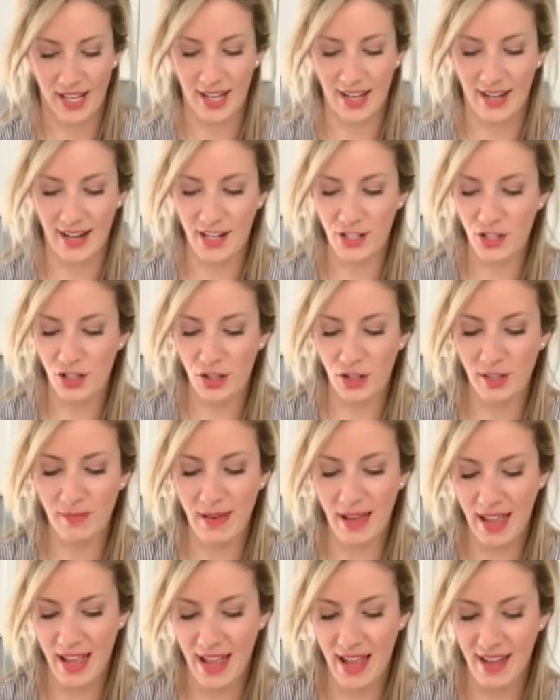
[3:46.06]
And I just use
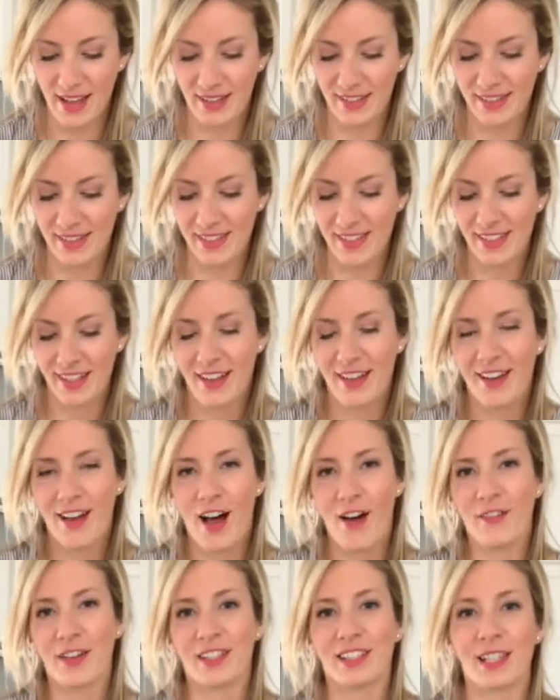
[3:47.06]
my hands.
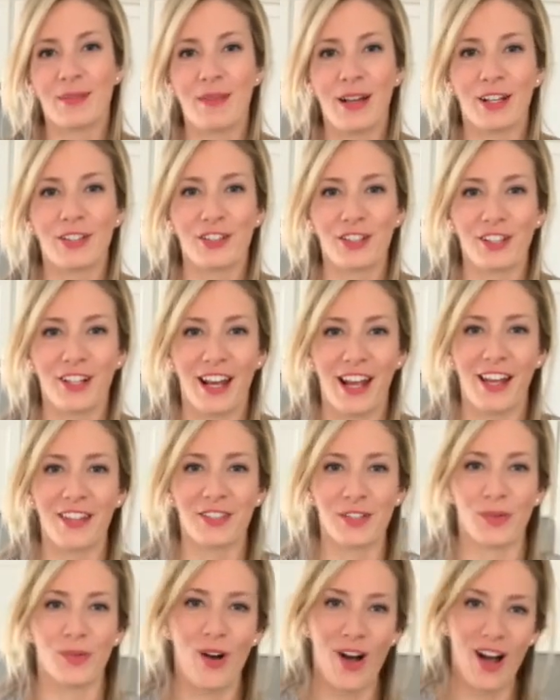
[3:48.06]
Obviously, make sure your hands are